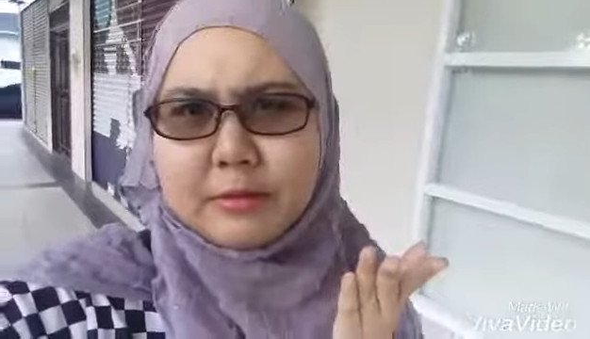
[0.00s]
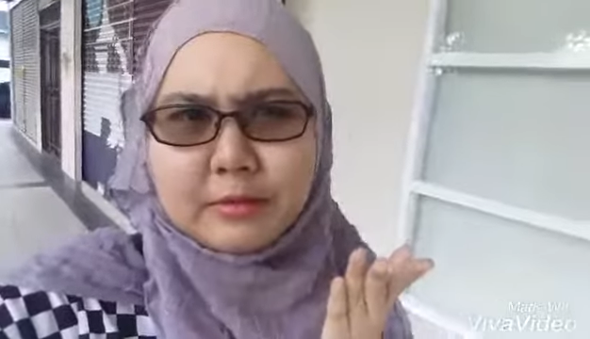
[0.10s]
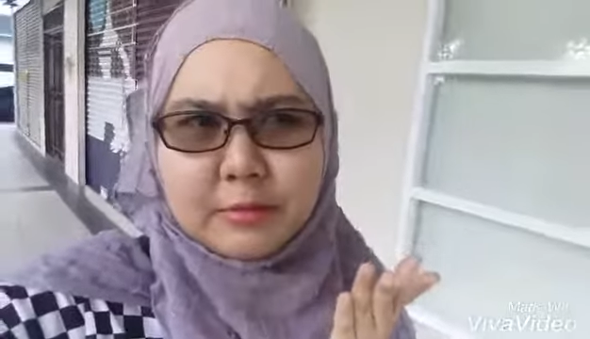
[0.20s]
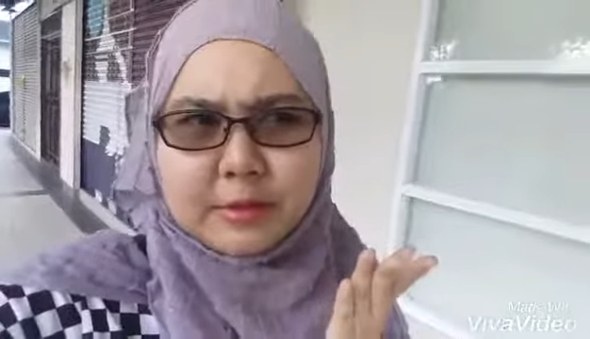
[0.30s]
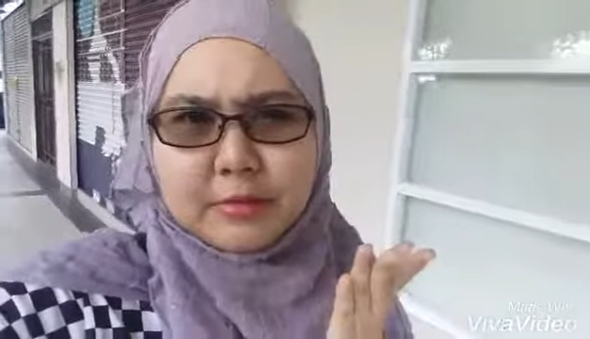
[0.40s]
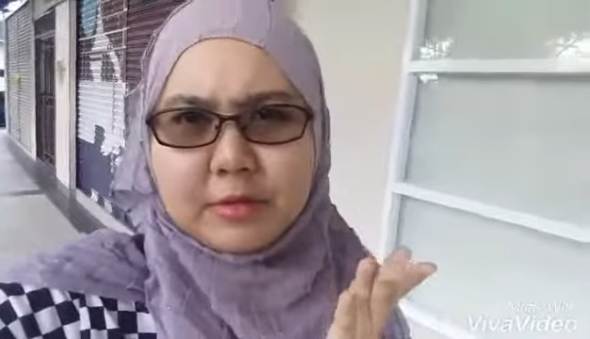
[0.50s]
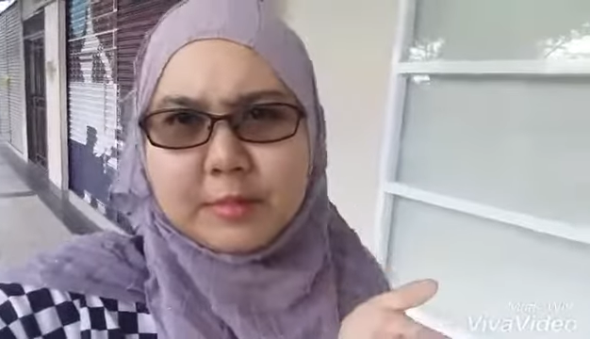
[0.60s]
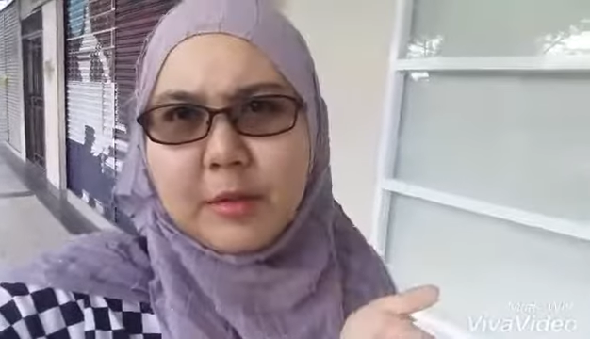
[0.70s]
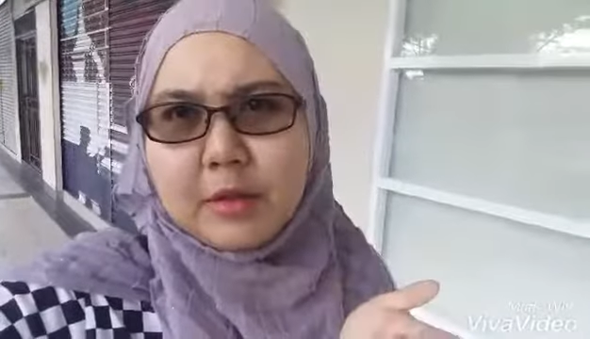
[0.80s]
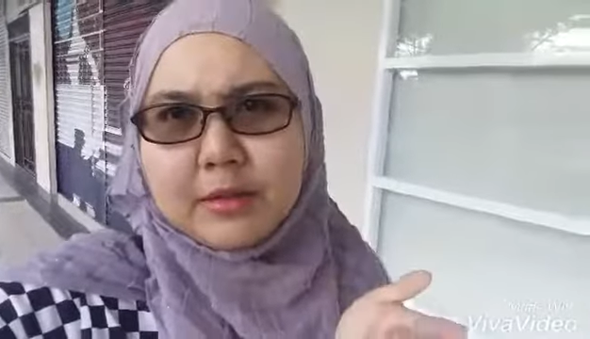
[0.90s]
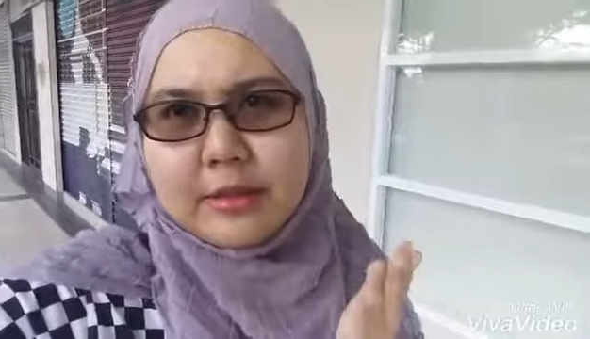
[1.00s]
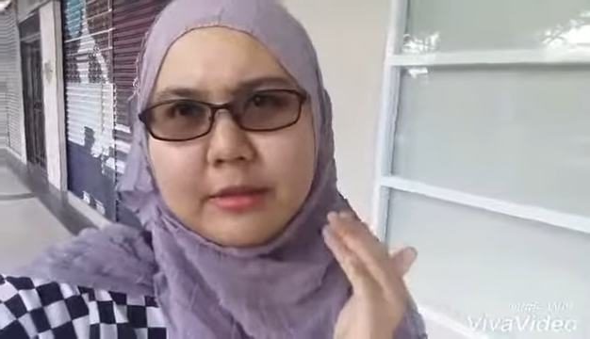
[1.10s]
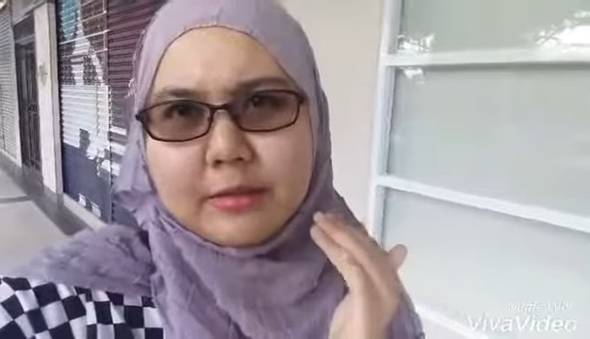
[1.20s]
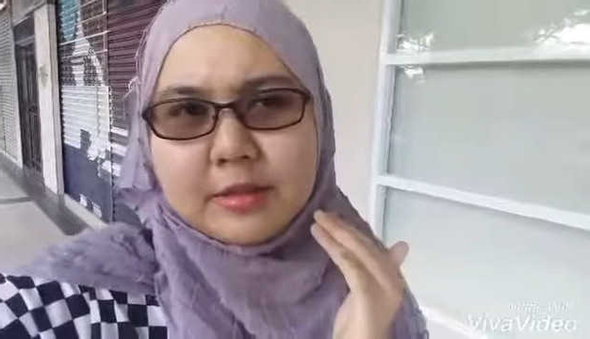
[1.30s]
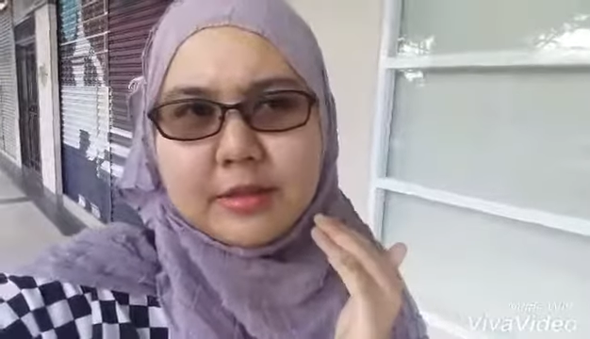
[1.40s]
they could do it on the spot, like
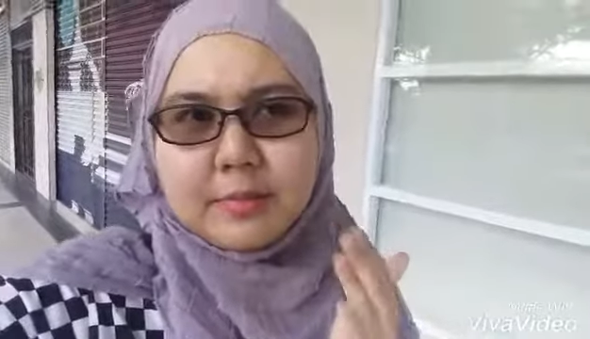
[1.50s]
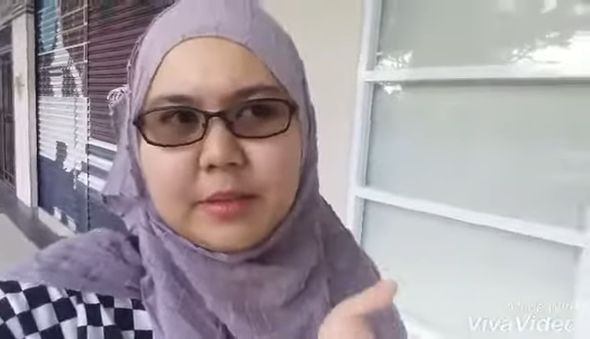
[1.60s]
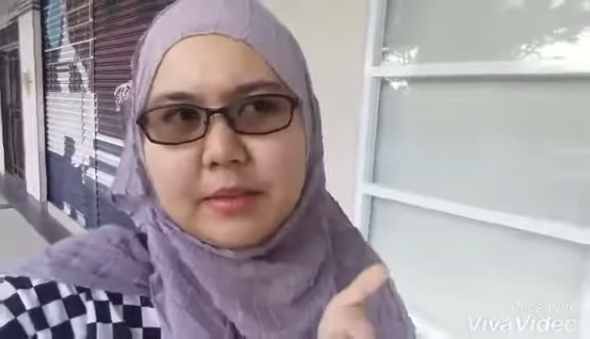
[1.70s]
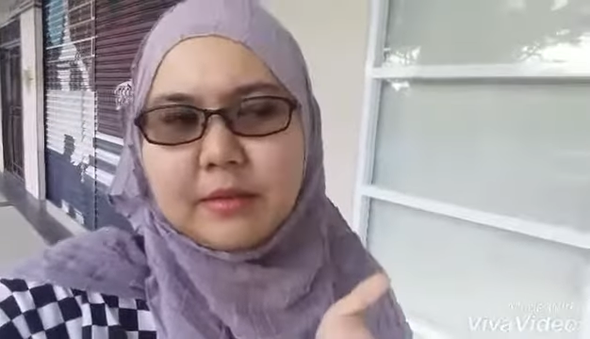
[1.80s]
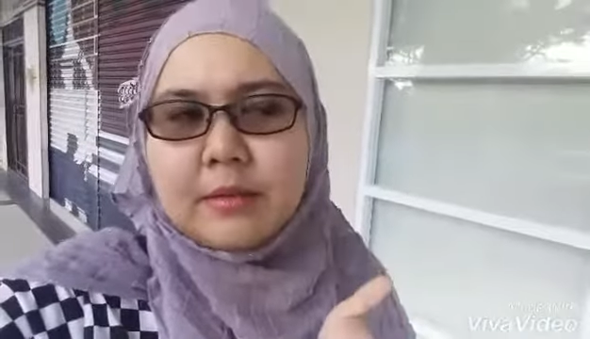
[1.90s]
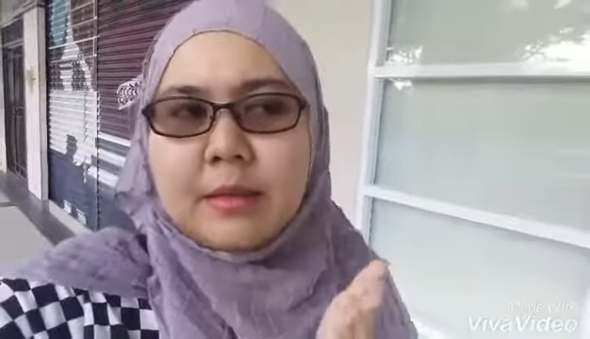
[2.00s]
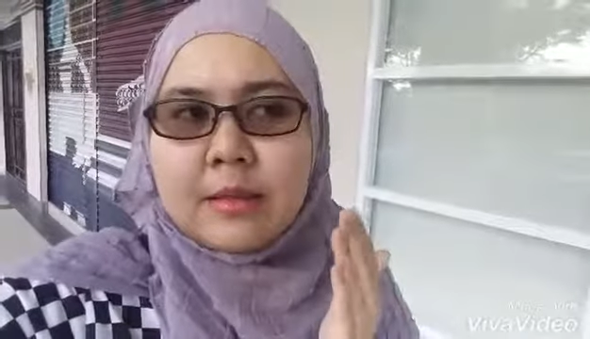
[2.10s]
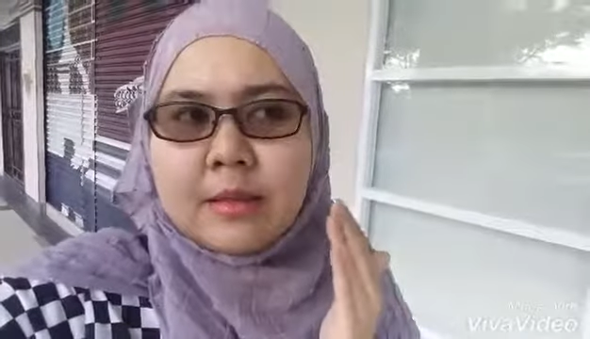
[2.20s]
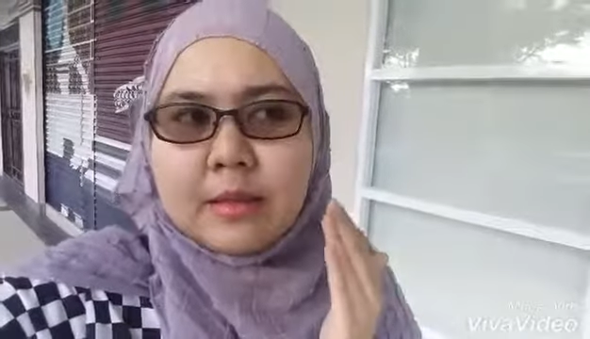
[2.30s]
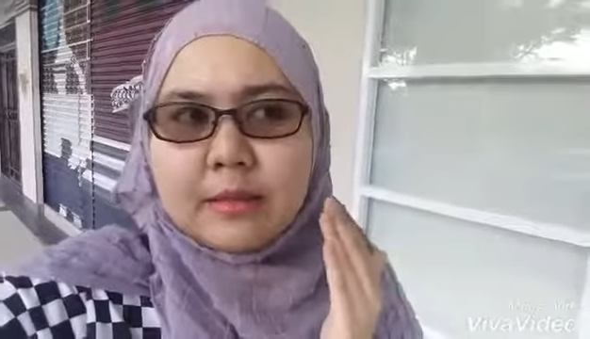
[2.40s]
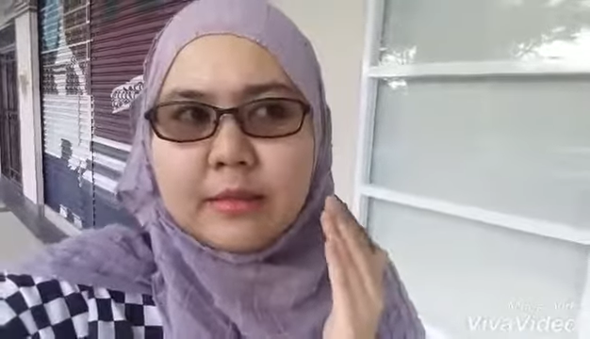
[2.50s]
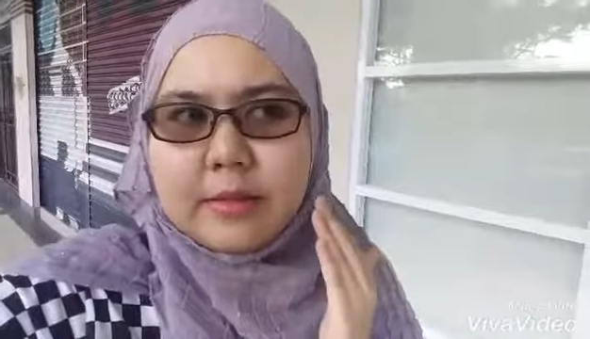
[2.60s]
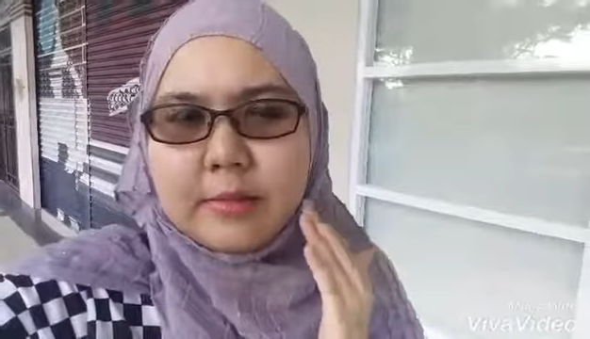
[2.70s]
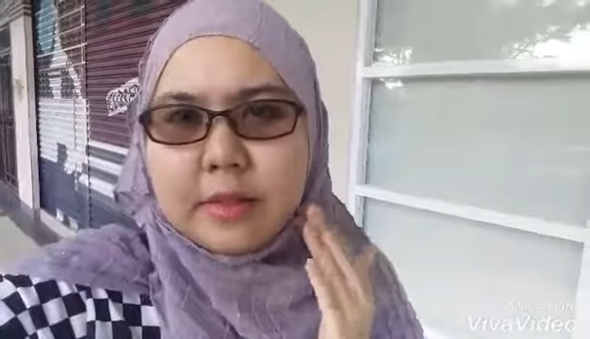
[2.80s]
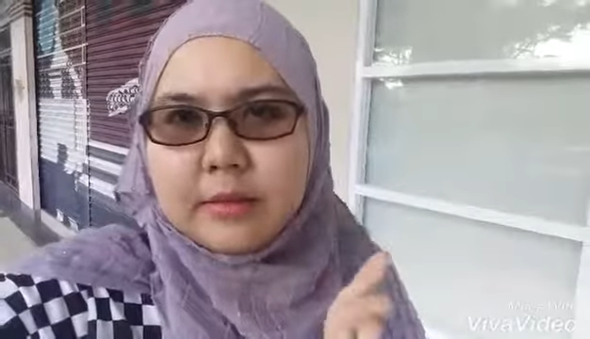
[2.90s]
you just submit it and
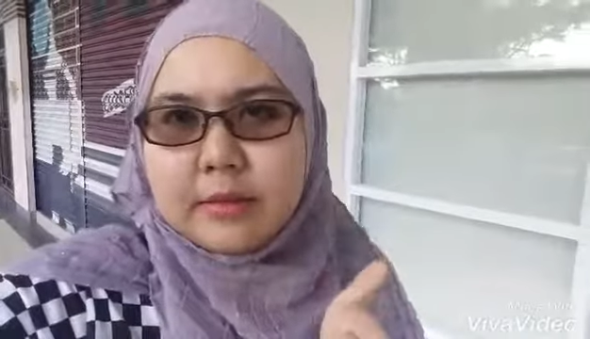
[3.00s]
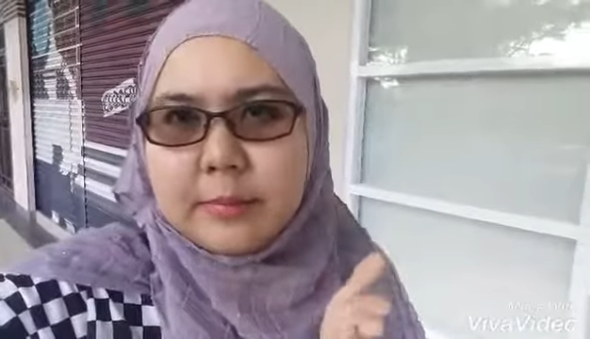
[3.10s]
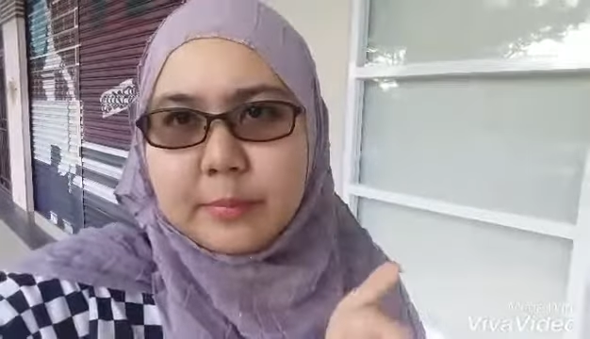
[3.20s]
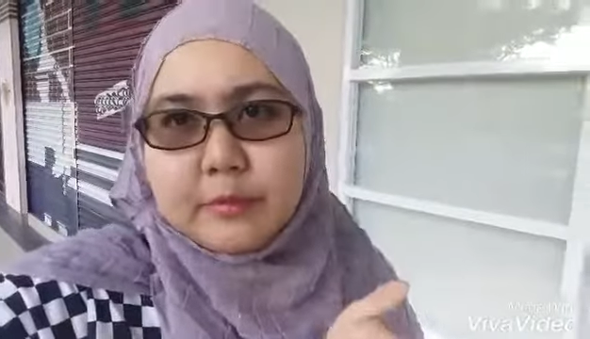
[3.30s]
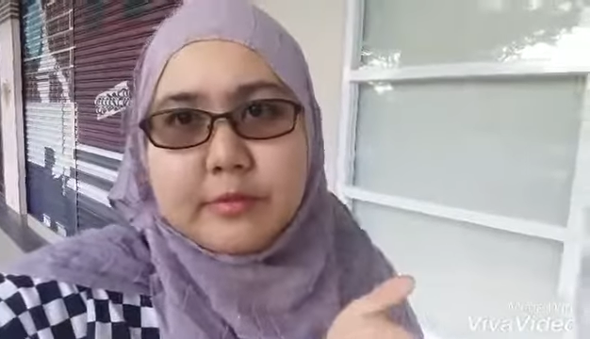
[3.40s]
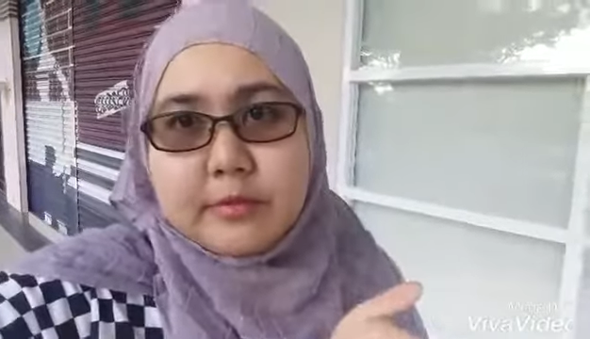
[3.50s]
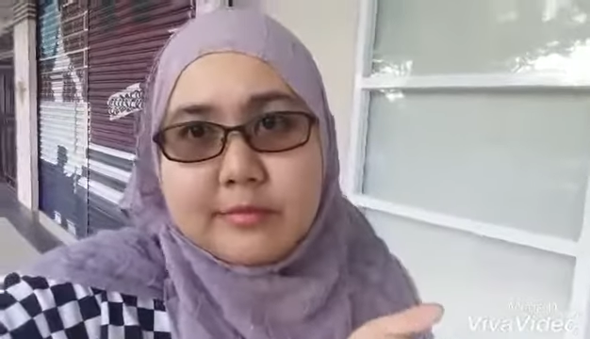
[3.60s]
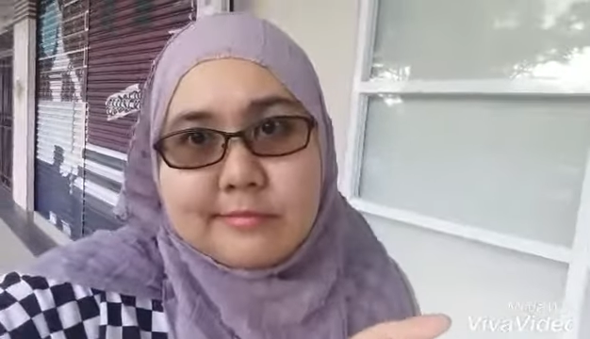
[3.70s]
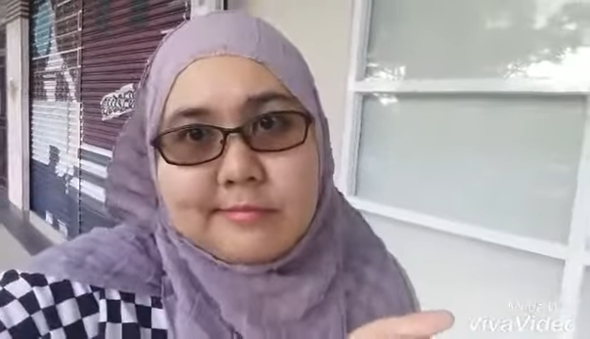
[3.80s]
they immediately approve it.